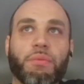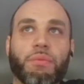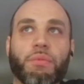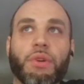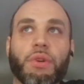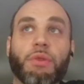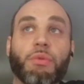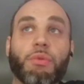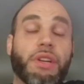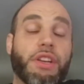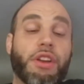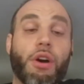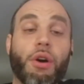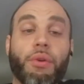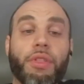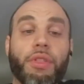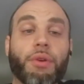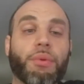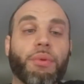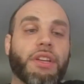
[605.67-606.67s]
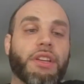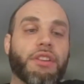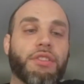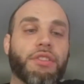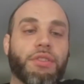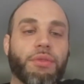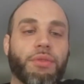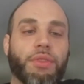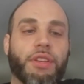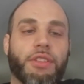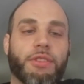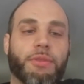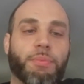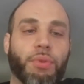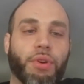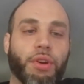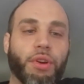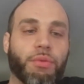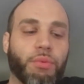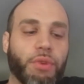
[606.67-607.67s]
we know that we can do this,
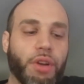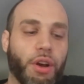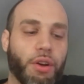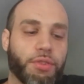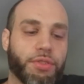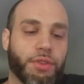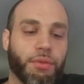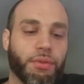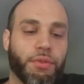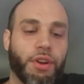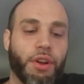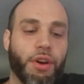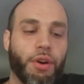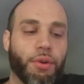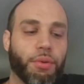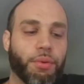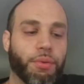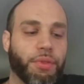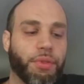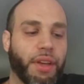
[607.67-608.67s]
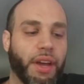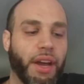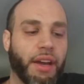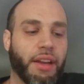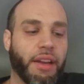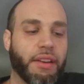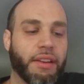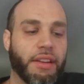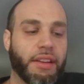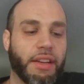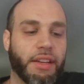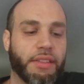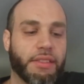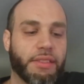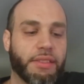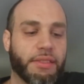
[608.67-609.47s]
but we also know that it